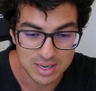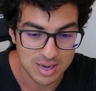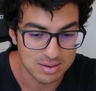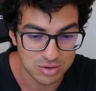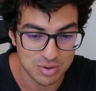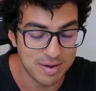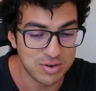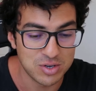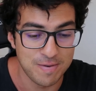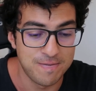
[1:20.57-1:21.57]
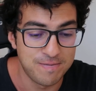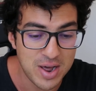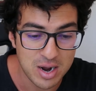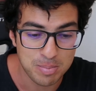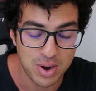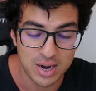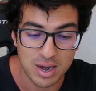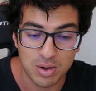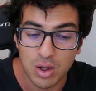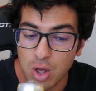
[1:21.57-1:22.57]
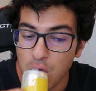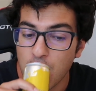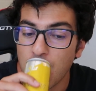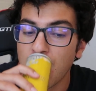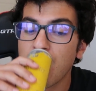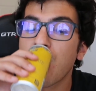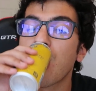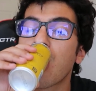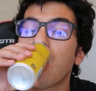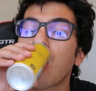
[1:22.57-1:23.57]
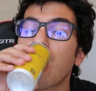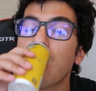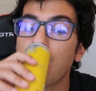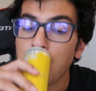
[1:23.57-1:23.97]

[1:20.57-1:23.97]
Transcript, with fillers: Yeah, drivers are fed up right now. Mm.